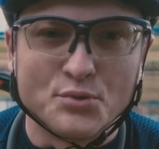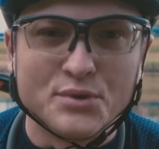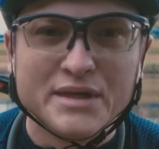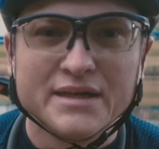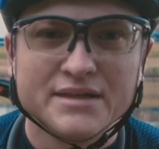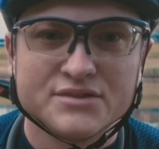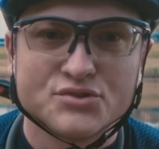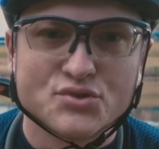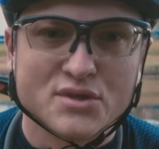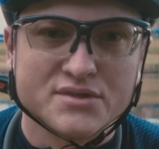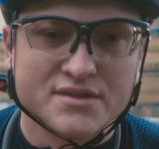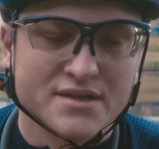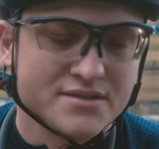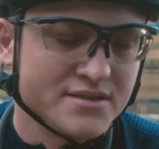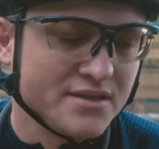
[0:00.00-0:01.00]
really
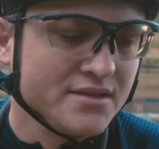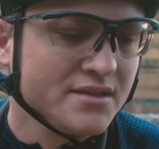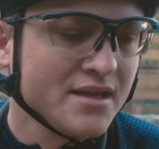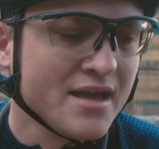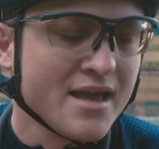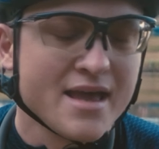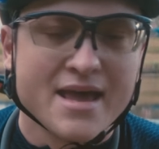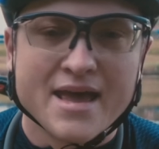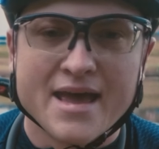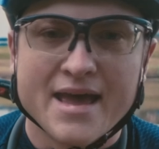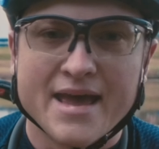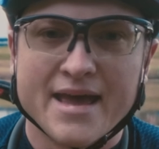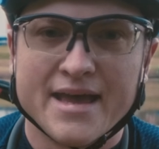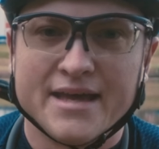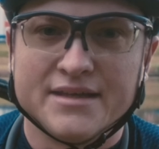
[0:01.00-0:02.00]
stress test it
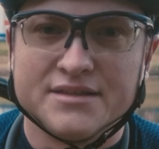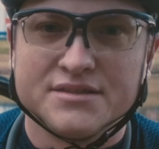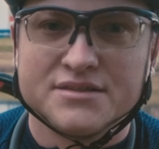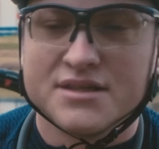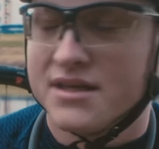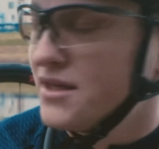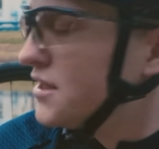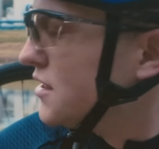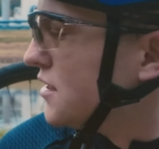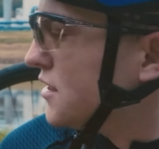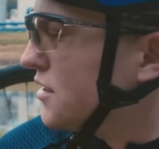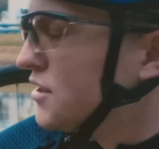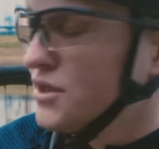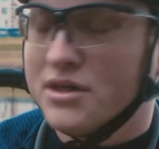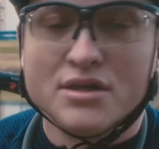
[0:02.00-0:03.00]
and
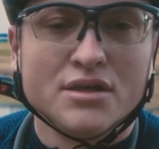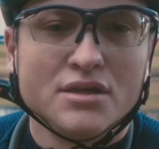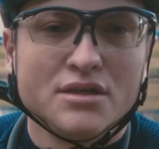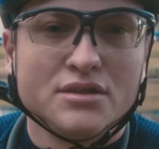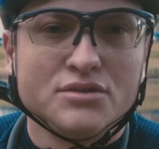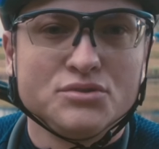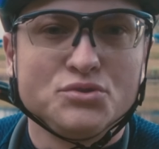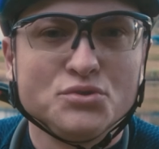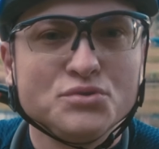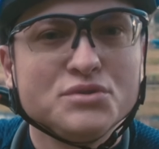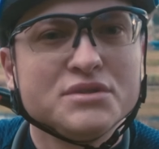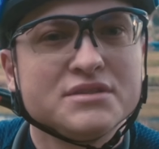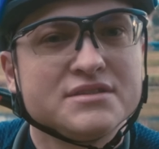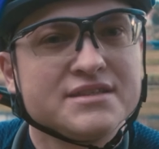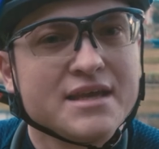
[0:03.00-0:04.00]
do
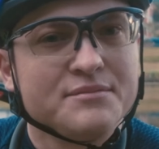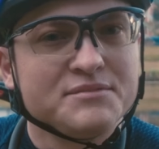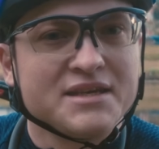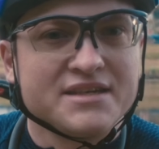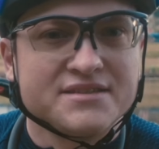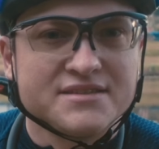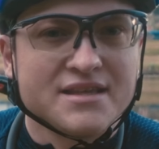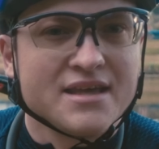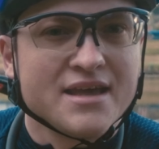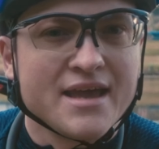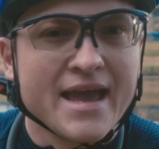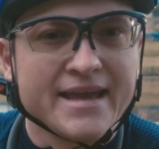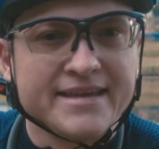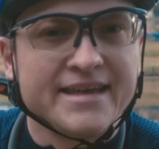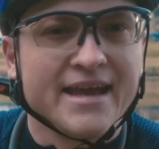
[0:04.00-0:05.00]
the same test
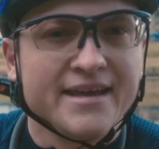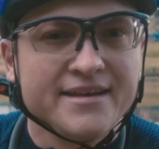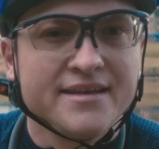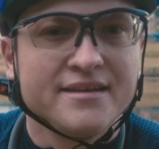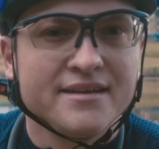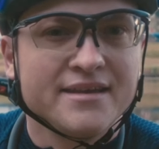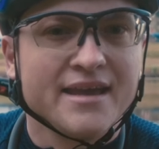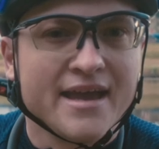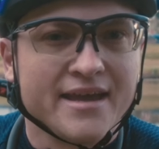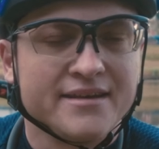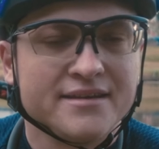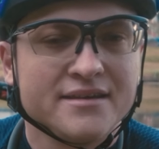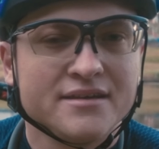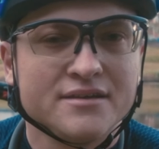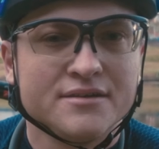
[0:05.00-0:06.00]
again and
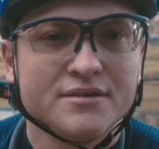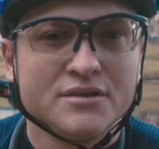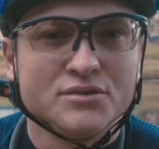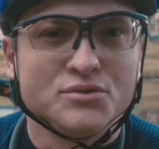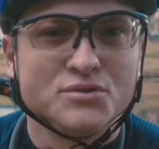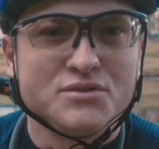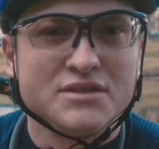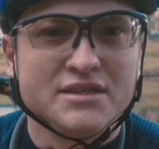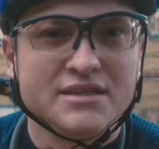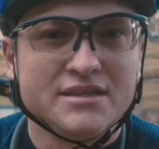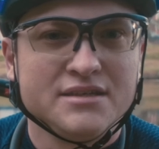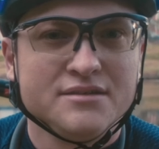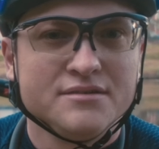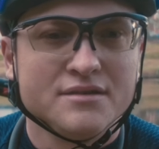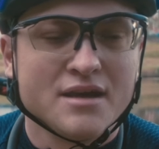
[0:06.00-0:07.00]
again to
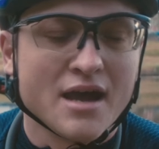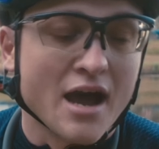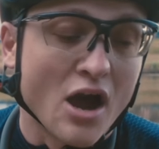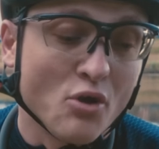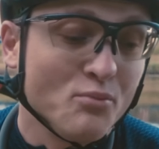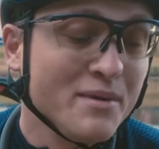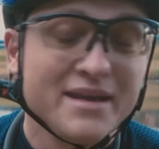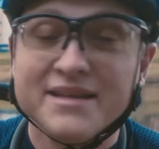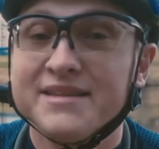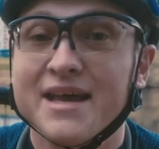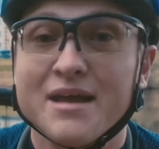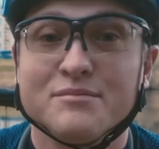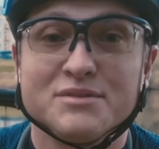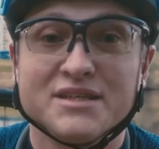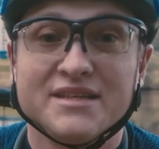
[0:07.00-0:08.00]
see how many
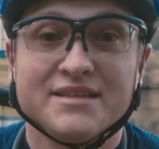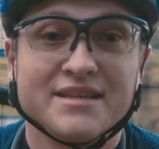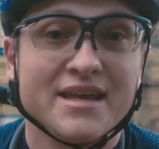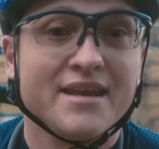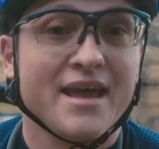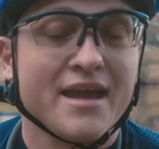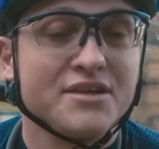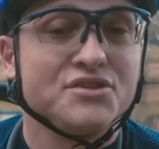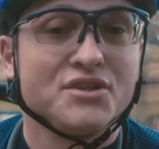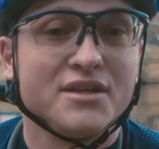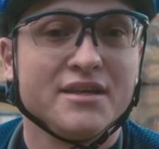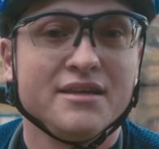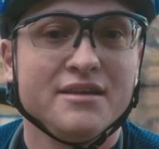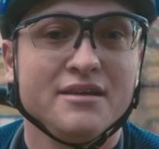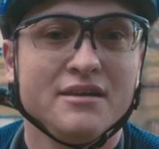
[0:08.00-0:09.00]
times it can
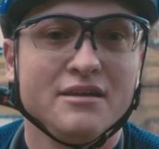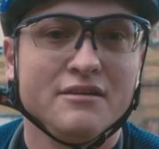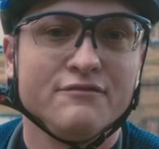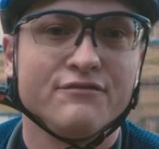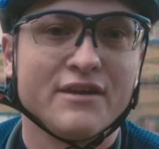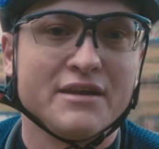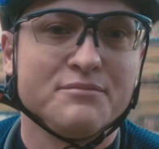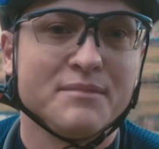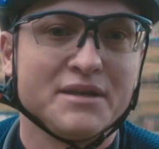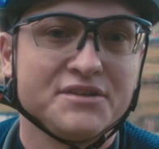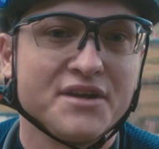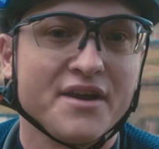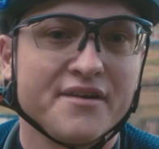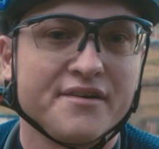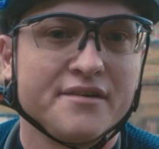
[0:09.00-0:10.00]
actually inflate my
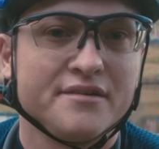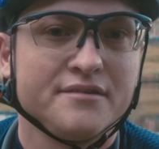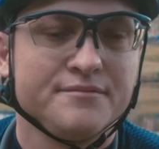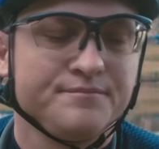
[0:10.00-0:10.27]
tire.